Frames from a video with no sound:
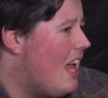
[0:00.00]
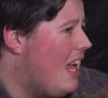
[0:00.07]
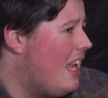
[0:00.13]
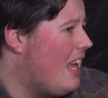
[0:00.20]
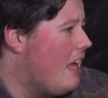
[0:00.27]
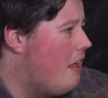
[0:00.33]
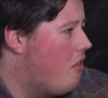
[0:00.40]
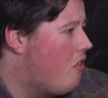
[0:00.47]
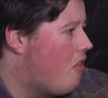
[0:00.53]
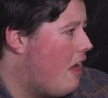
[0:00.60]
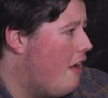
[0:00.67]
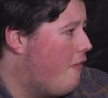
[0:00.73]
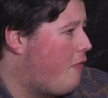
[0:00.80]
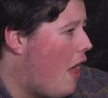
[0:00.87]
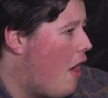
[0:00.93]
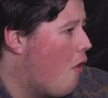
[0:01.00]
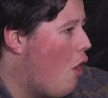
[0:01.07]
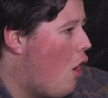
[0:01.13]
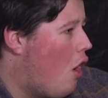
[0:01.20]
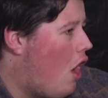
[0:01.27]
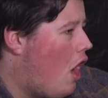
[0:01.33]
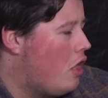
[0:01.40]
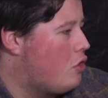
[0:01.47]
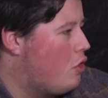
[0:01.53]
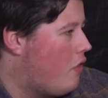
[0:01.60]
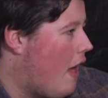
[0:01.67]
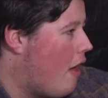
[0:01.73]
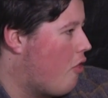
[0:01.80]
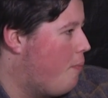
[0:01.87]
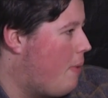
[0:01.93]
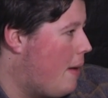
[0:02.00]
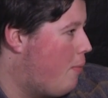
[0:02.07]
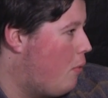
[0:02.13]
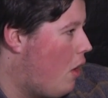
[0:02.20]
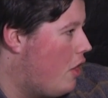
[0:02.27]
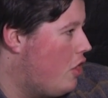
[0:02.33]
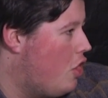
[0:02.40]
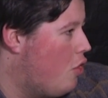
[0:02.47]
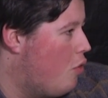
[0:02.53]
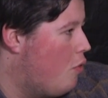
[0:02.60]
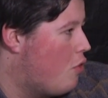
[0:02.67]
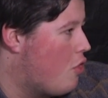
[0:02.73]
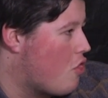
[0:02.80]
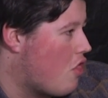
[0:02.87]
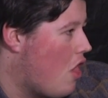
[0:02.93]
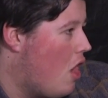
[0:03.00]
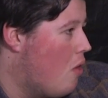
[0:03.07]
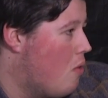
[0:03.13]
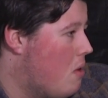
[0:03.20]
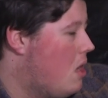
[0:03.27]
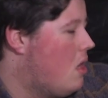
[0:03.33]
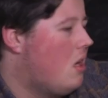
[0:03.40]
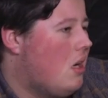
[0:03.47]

It is if there are 100,000 people like you who just go,